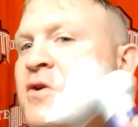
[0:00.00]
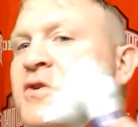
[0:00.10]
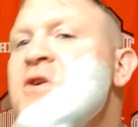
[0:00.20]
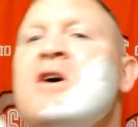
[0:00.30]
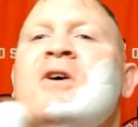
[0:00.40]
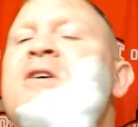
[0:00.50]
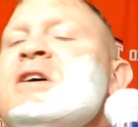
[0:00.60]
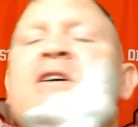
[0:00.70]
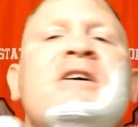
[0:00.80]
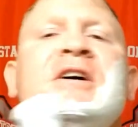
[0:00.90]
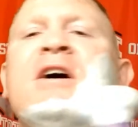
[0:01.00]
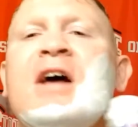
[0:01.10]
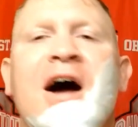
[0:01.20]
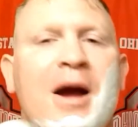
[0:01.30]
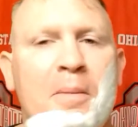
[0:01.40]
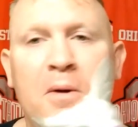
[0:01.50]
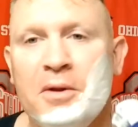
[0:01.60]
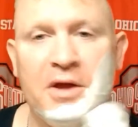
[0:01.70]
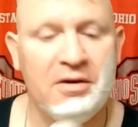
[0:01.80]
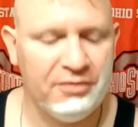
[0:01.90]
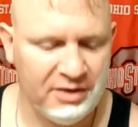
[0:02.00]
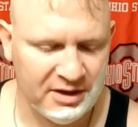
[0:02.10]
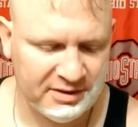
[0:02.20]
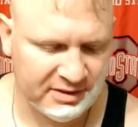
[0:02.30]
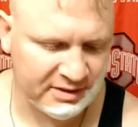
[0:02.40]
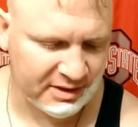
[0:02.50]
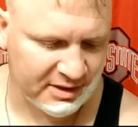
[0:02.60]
So I believe this